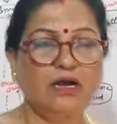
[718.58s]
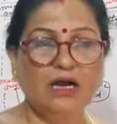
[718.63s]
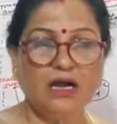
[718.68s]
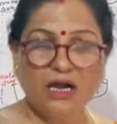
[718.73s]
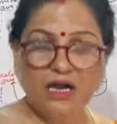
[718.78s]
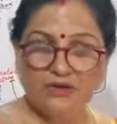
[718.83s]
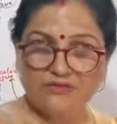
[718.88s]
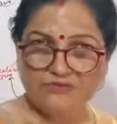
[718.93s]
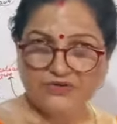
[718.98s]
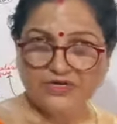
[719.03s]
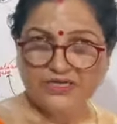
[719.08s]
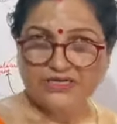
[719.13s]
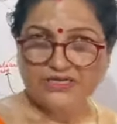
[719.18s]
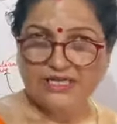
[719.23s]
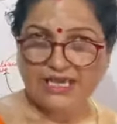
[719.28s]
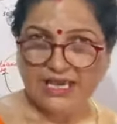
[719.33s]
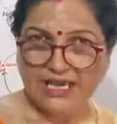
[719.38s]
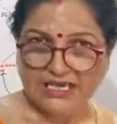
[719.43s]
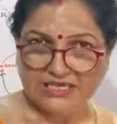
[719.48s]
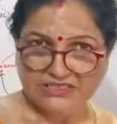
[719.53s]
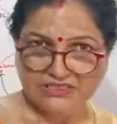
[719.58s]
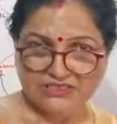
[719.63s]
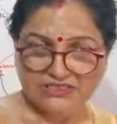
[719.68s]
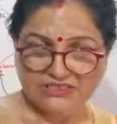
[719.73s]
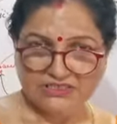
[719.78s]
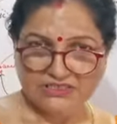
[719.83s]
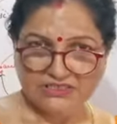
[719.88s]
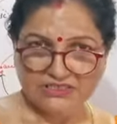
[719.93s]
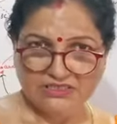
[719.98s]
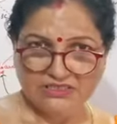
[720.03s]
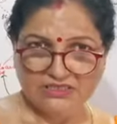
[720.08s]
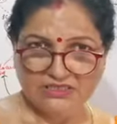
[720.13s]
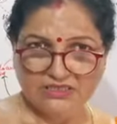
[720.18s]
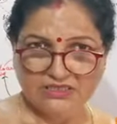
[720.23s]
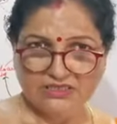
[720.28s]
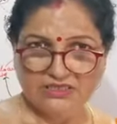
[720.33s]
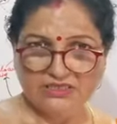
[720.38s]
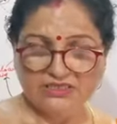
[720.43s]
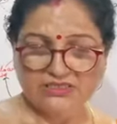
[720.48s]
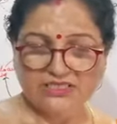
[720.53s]
our diet,
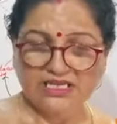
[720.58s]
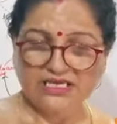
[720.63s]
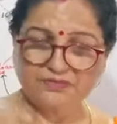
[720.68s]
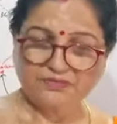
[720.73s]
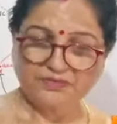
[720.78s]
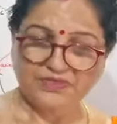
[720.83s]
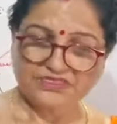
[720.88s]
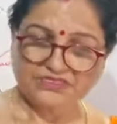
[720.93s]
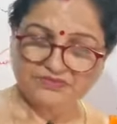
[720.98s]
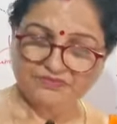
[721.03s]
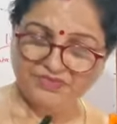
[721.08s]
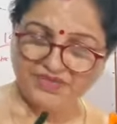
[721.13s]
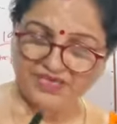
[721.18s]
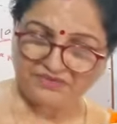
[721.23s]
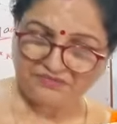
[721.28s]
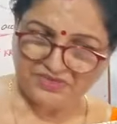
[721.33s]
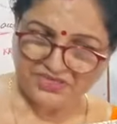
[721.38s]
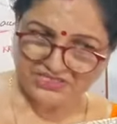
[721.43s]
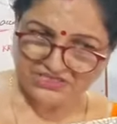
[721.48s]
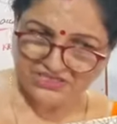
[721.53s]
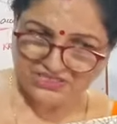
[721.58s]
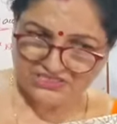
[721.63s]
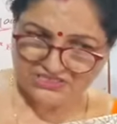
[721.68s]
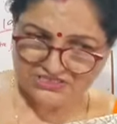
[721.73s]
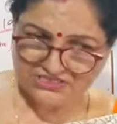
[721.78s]
that means maybe it is